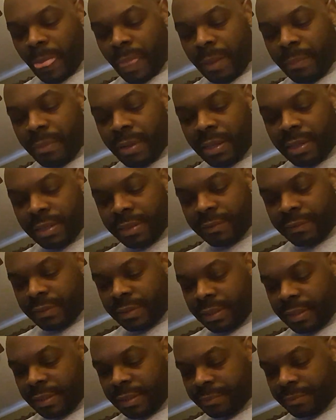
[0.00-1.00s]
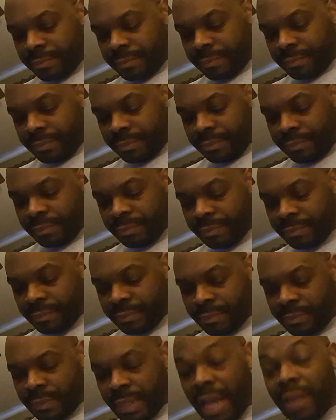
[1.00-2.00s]
in my left eye.
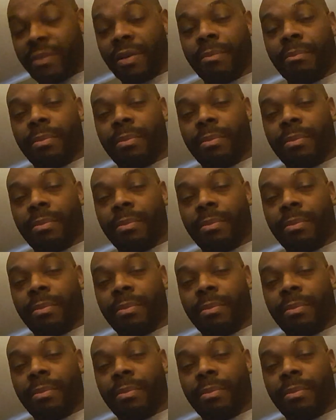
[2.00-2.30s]
I have in